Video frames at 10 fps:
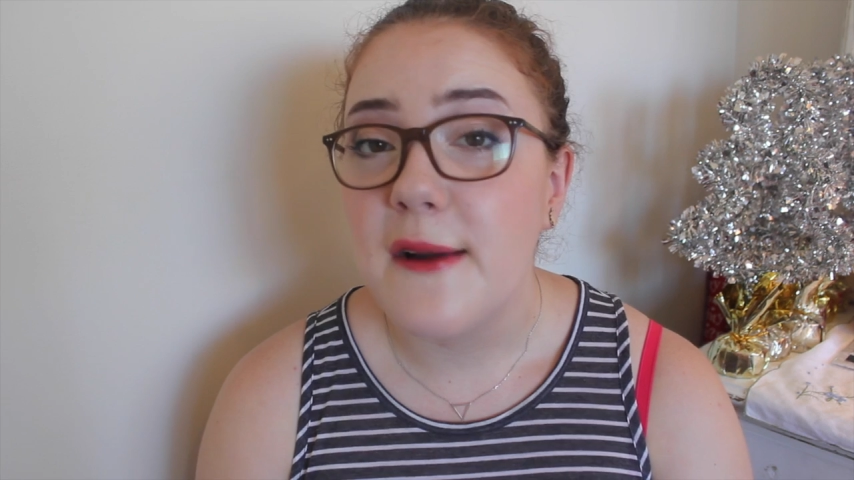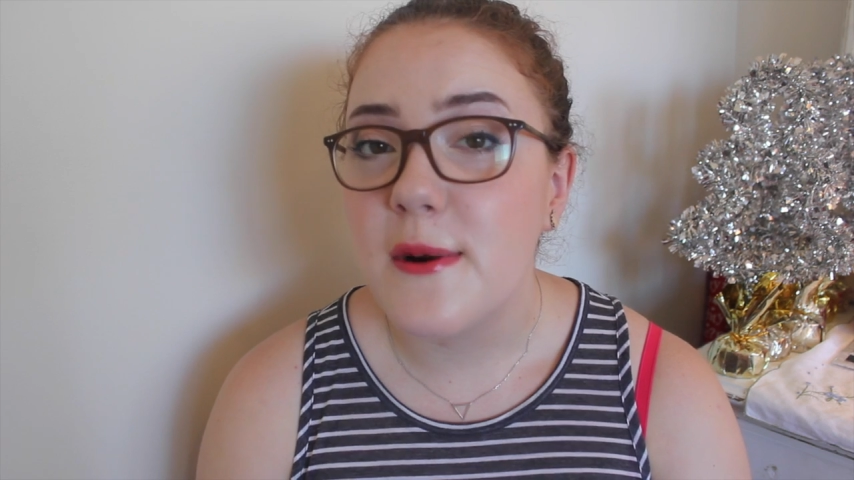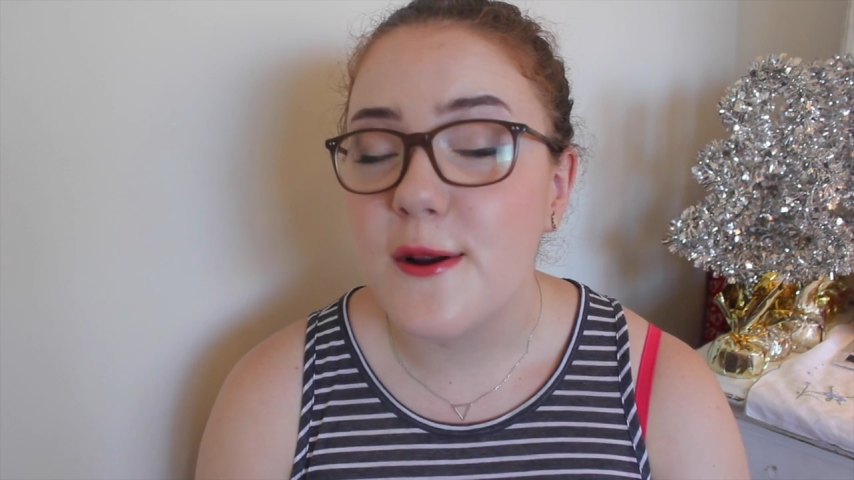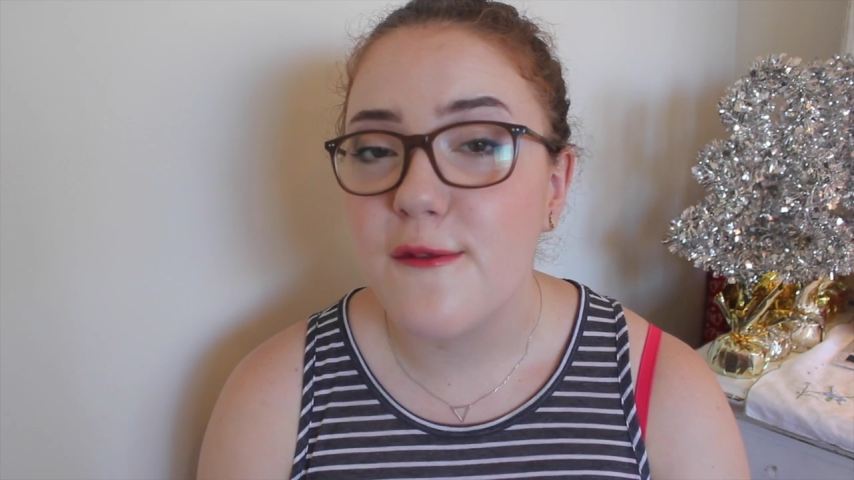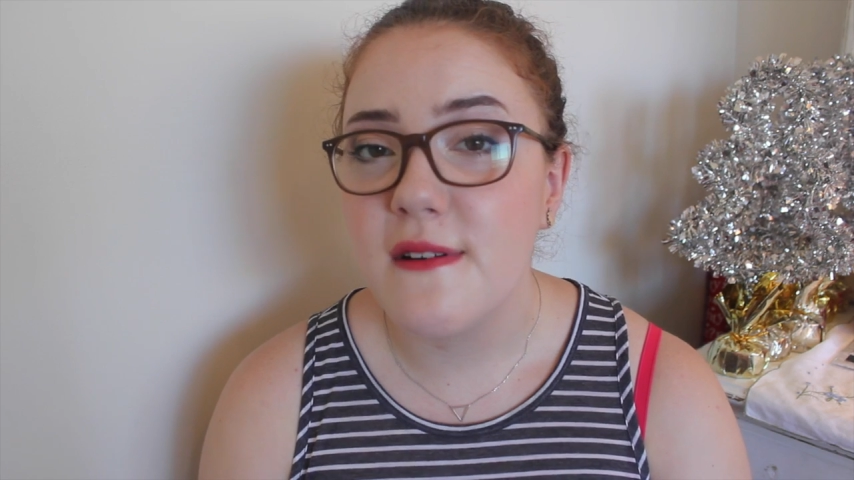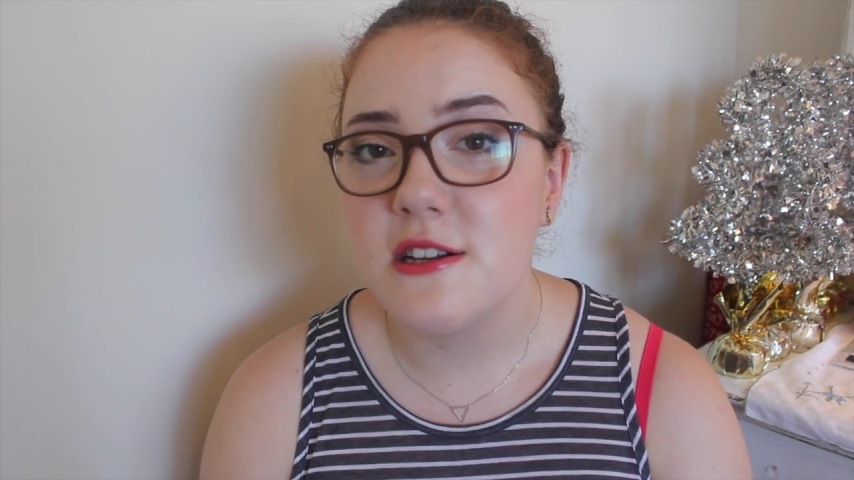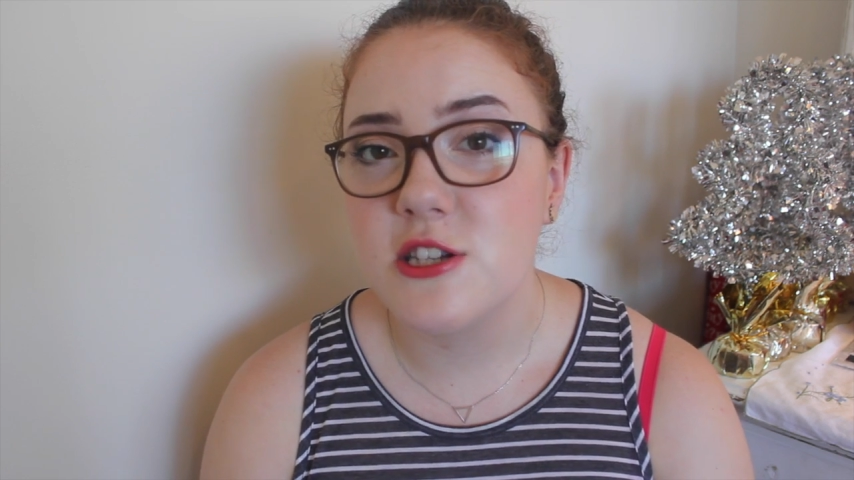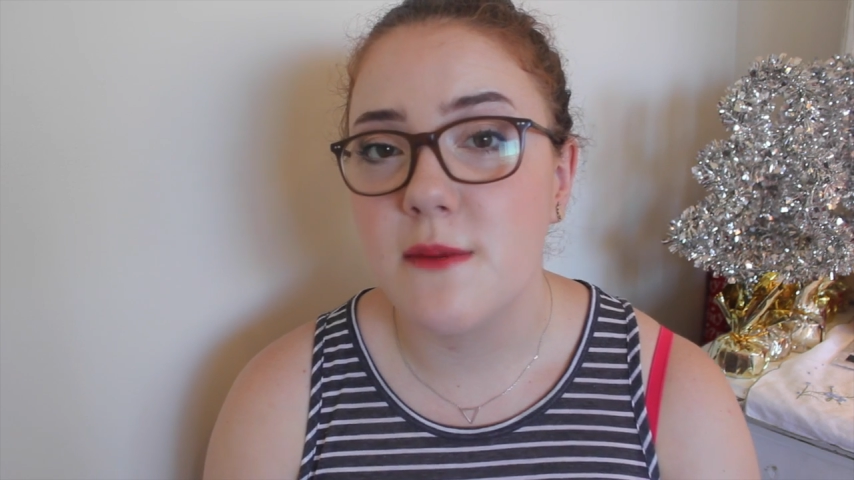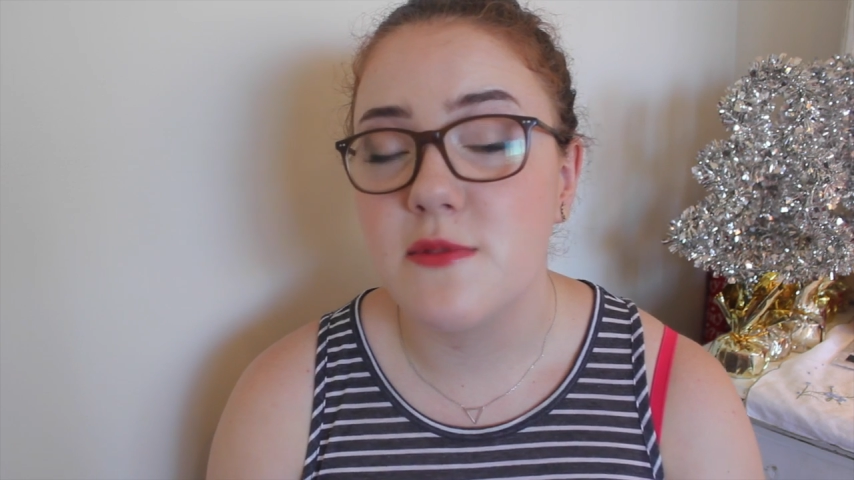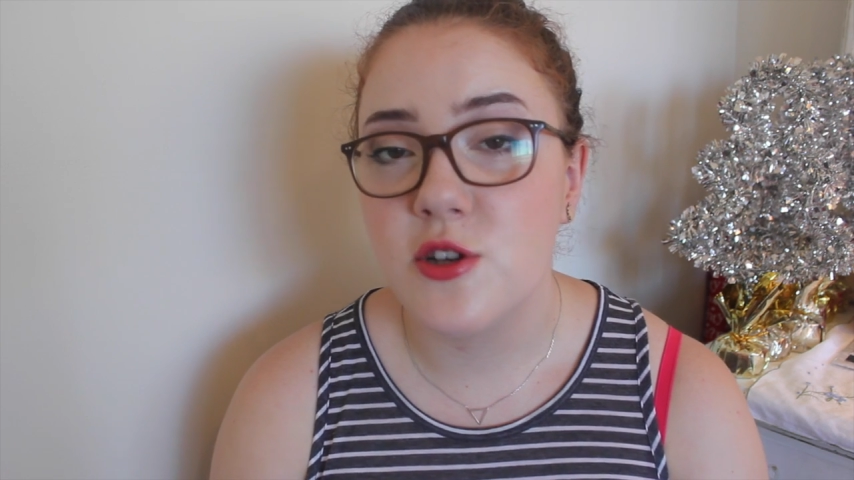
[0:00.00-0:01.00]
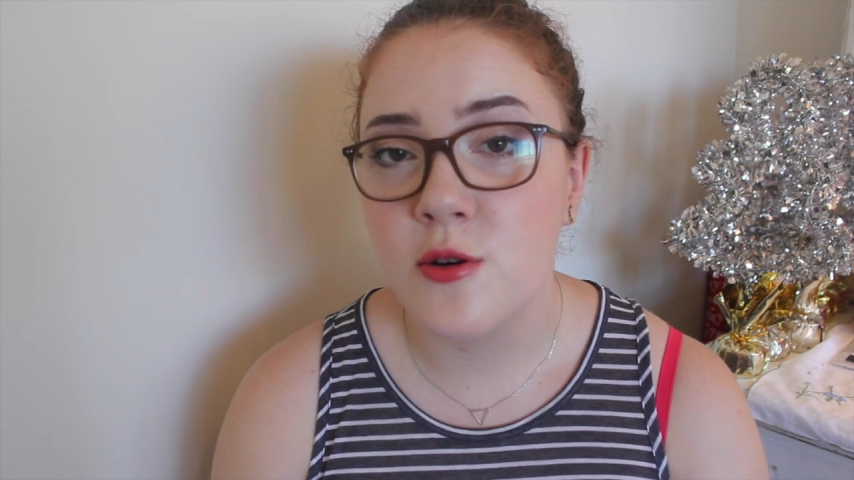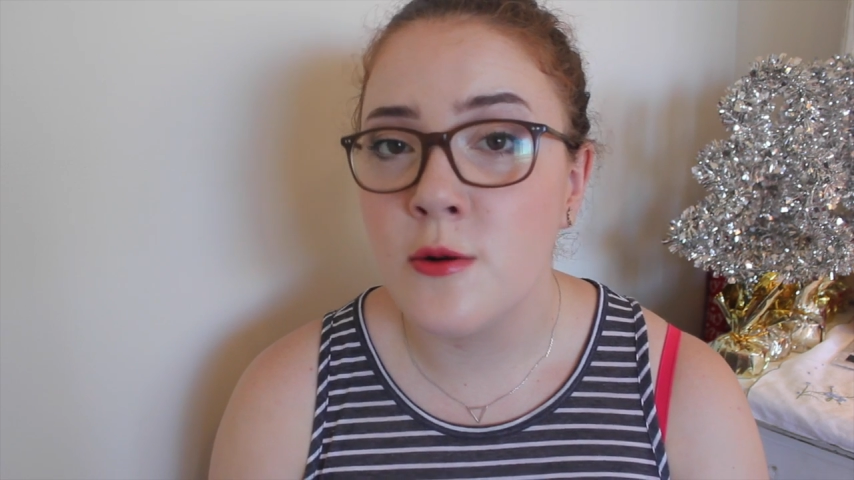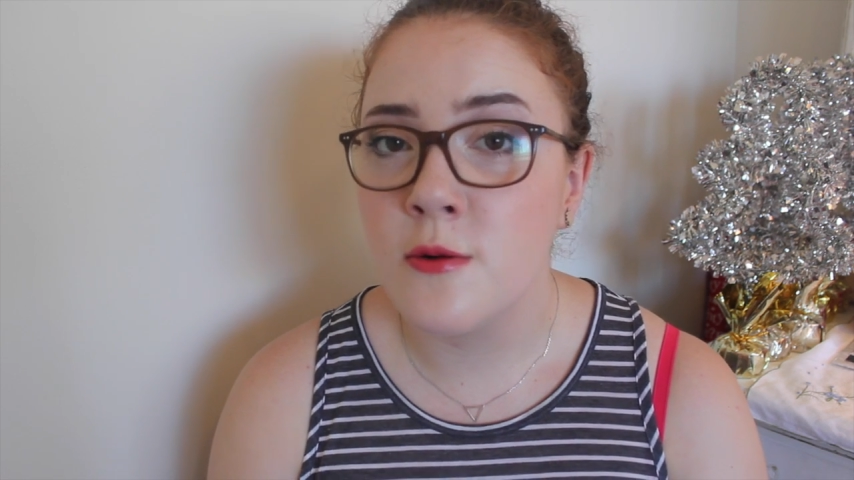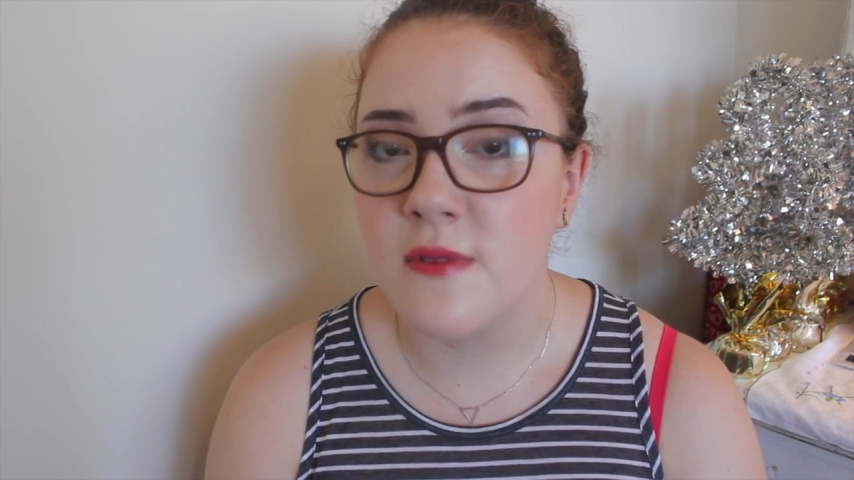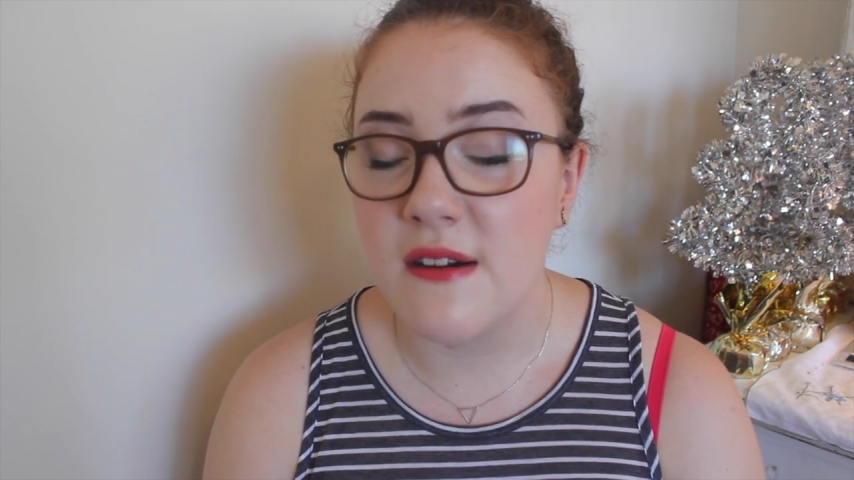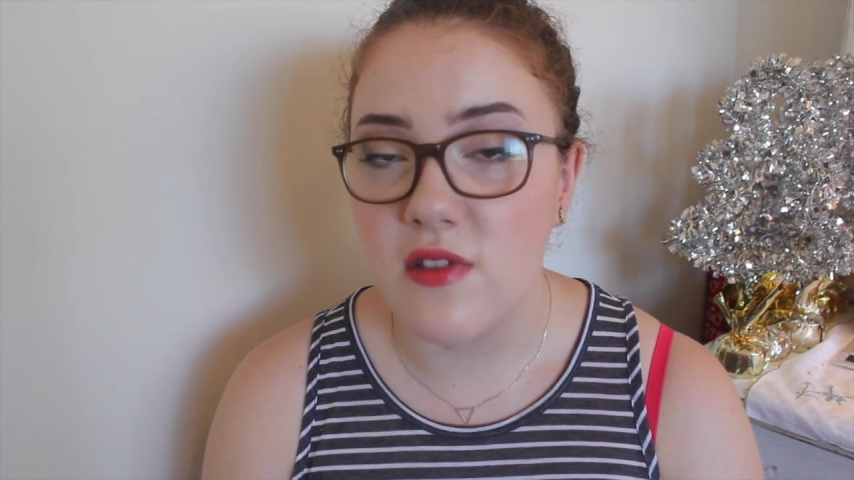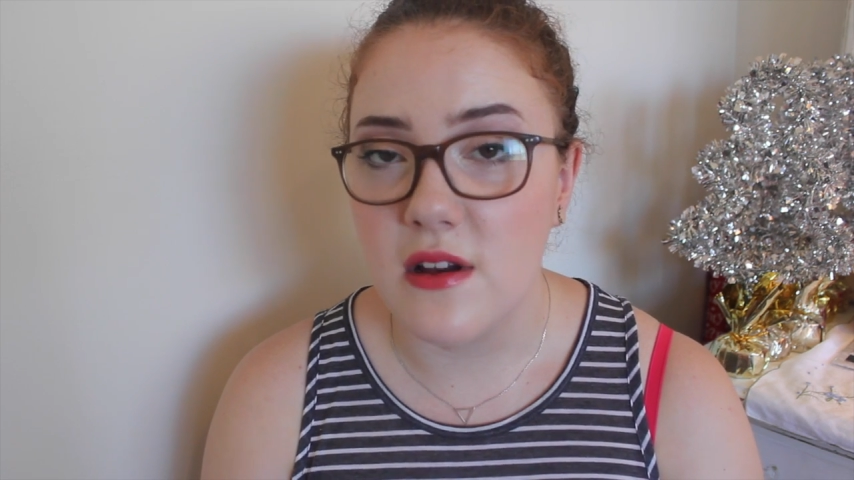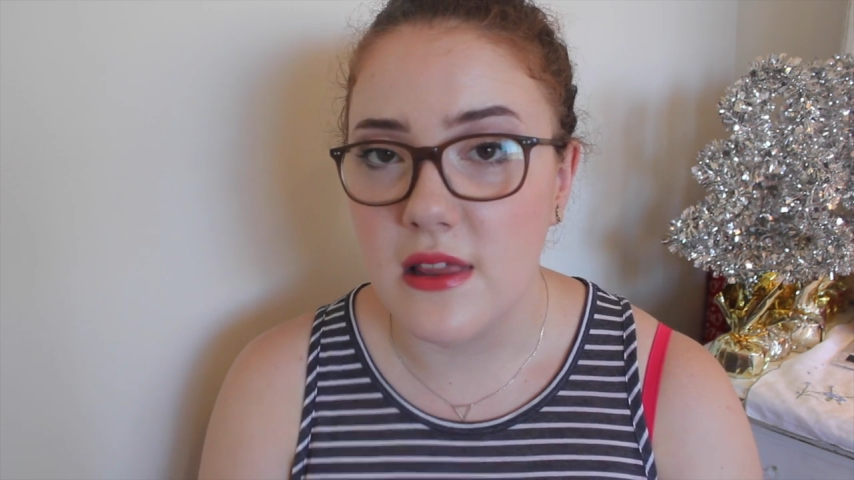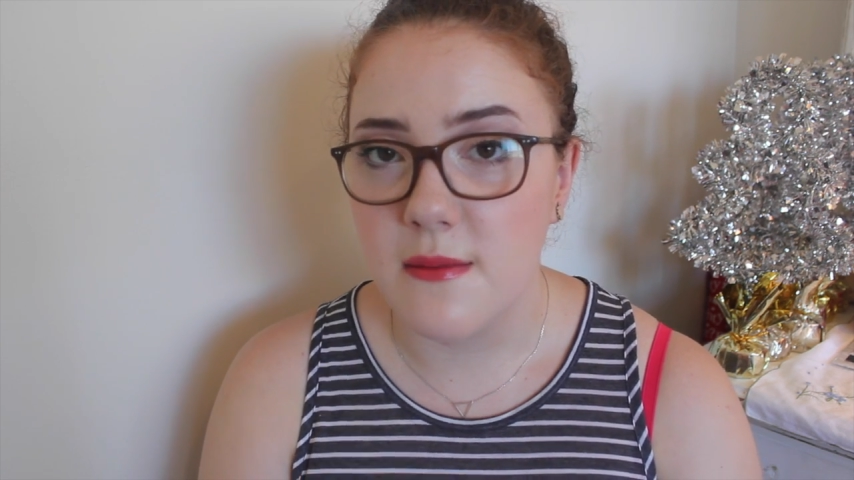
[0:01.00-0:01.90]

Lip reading: I want to finish up two Revlon